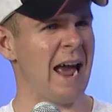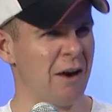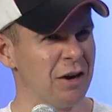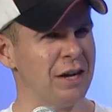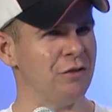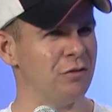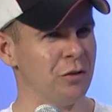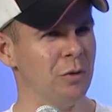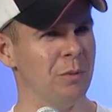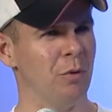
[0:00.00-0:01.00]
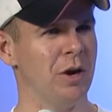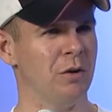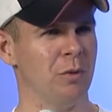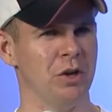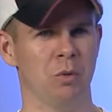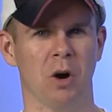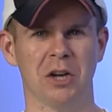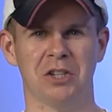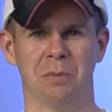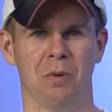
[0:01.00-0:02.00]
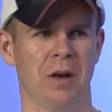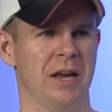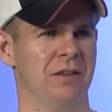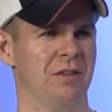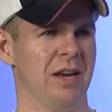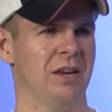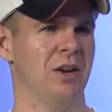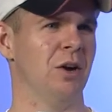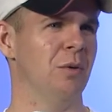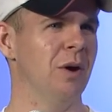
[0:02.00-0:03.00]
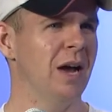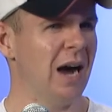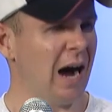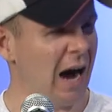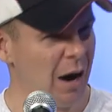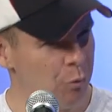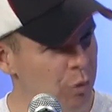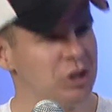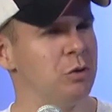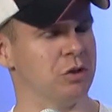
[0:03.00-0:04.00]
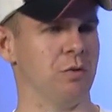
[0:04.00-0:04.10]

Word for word: arrogance to him where mm-hmm. when you watch him play, he's like, you know, I wish he was a